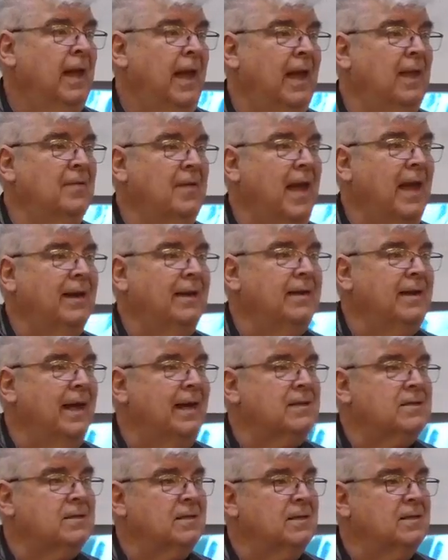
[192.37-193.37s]
And that, in
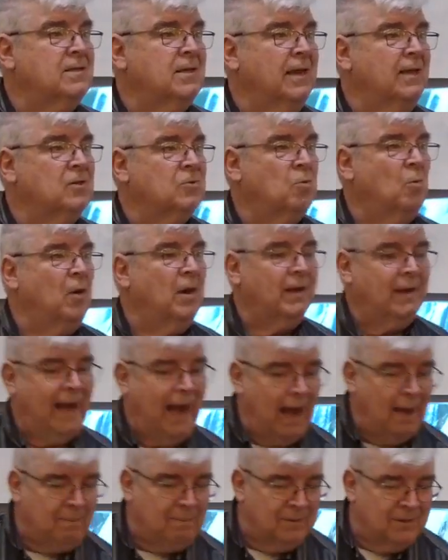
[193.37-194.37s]
essence, is what
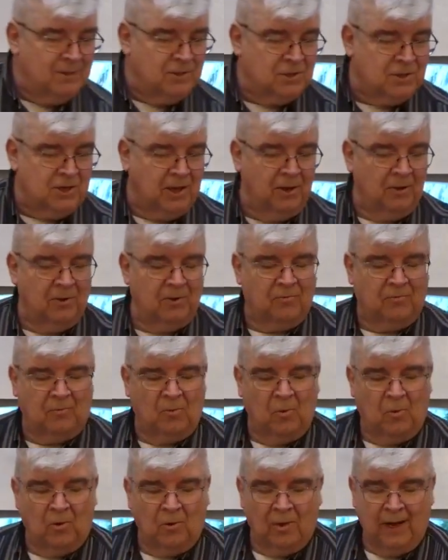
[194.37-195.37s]
happens here
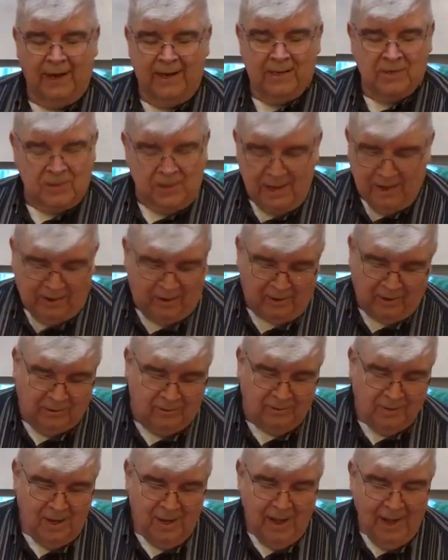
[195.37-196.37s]
for
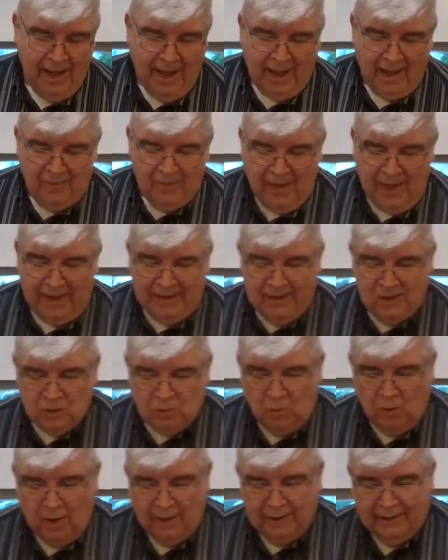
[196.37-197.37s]
Ezekiel. And that
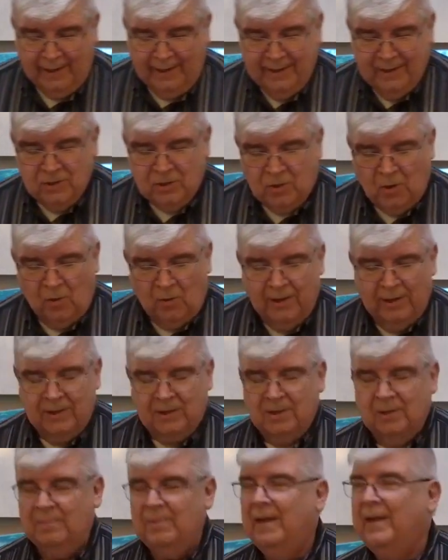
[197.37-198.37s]
is what he is
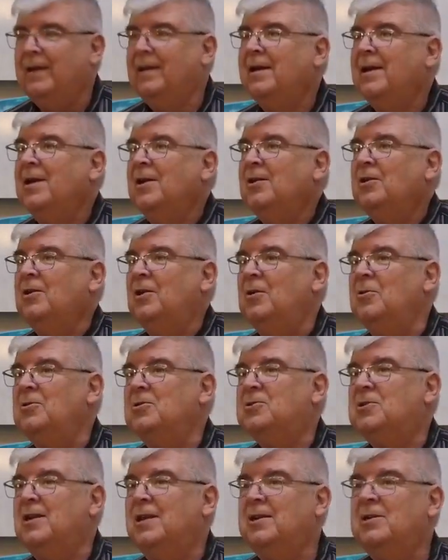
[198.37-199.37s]
going to be
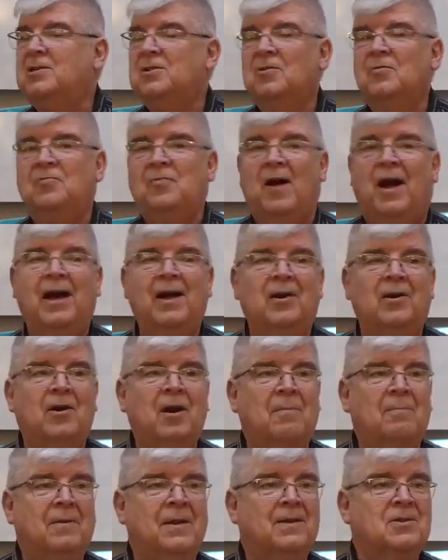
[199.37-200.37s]
using to fire
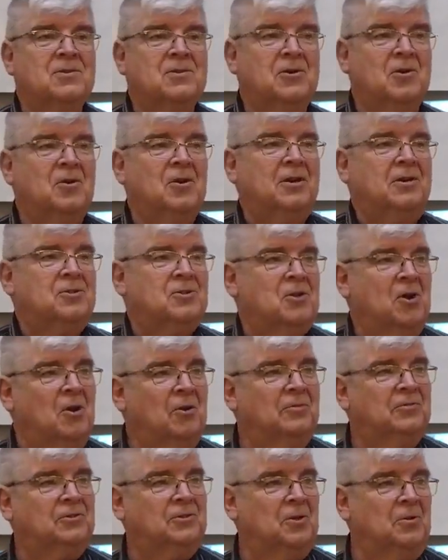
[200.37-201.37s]
up his cook
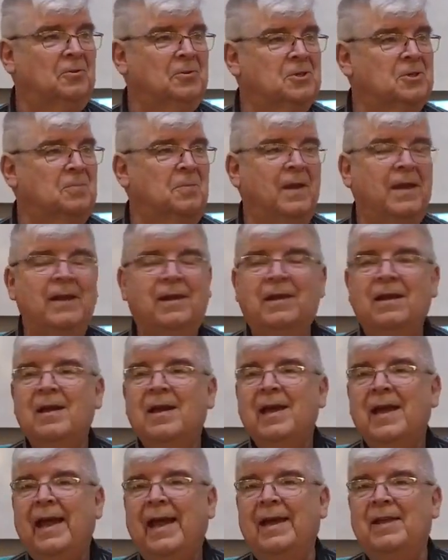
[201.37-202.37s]
stove, so to speak,
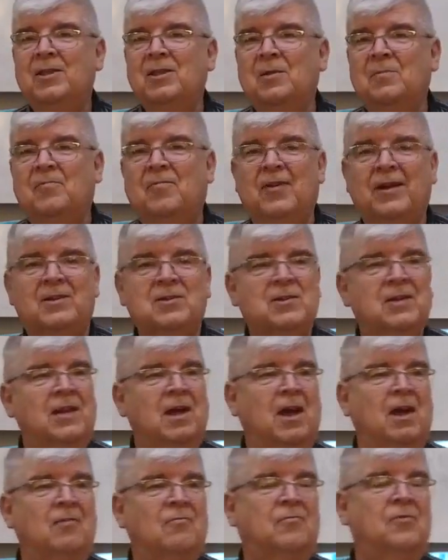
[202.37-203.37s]
in the
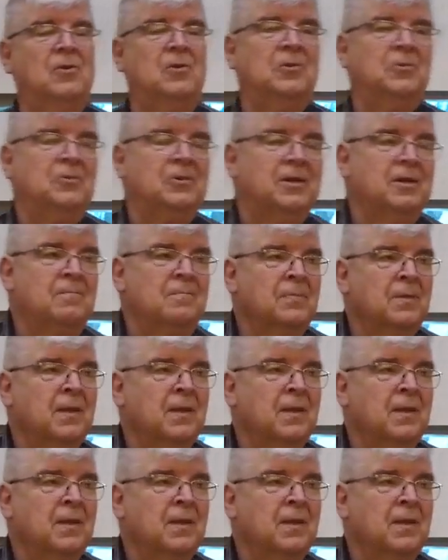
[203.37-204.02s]
fixing of food.